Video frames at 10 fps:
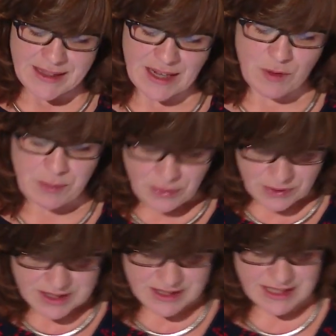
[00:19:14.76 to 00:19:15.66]
They
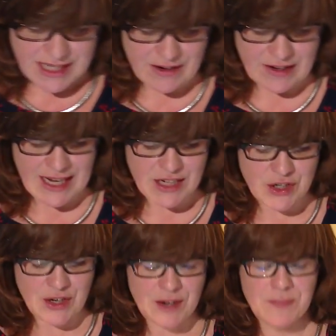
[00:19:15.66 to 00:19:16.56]
reported a year
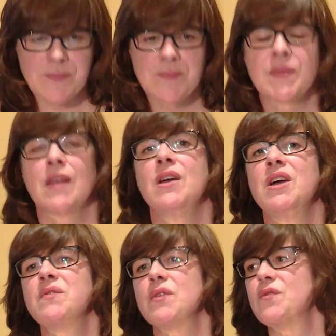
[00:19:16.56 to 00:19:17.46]
later.
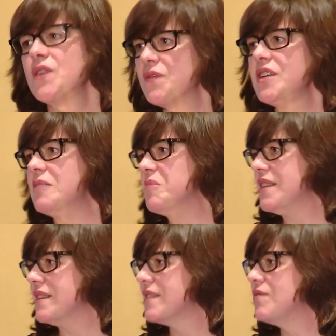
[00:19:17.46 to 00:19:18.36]
For 15
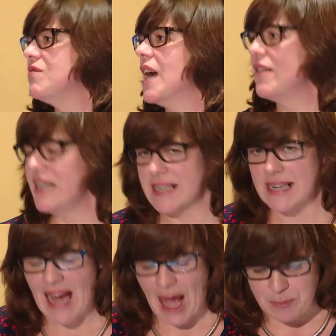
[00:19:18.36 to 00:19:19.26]
months, very
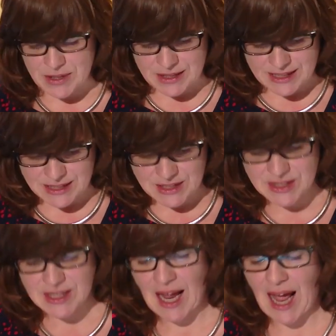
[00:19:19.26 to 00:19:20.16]
little happened
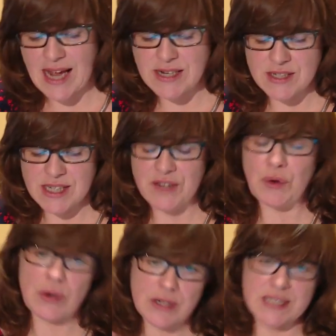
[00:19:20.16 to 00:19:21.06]
and in
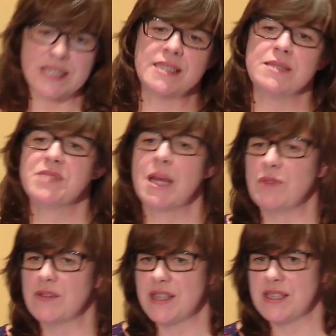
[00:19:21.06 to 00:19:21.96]
August and
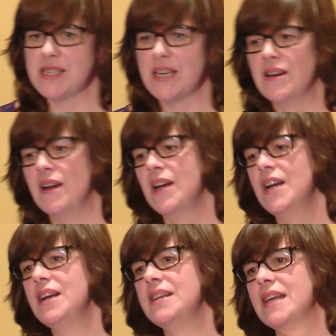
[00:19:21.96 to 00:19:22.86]
September of this year,
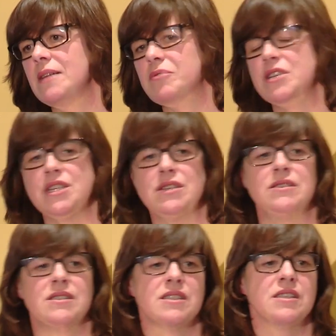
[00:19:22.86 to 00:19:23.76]
the
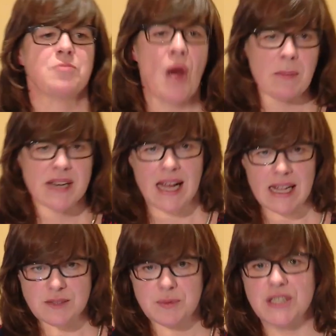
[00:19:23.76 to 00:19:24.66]
Department of
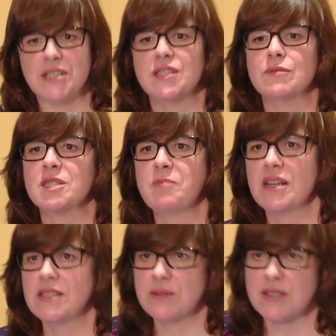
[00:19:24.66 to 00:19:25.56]
Health produced a
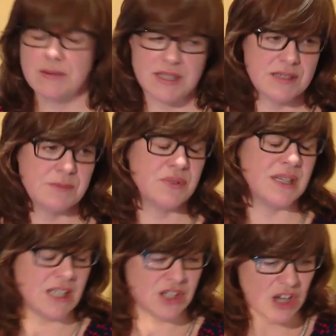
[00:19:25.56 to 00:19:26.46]
response to it, which is a
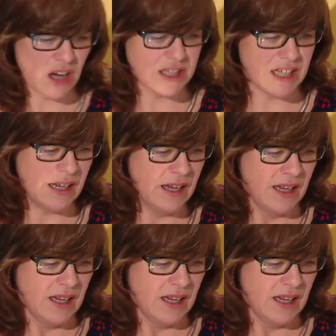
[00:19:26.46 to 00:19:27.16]
pretty shoddy